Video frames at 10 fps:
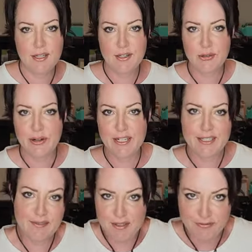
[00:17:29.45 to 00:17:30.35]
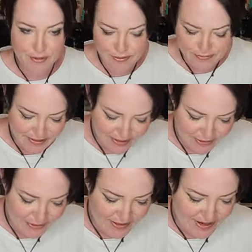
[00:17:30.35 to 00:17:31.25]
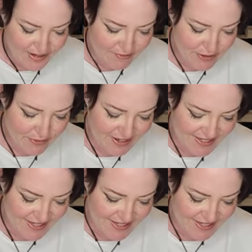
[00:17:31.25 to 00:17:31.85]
you know, I just have to film the video and I never know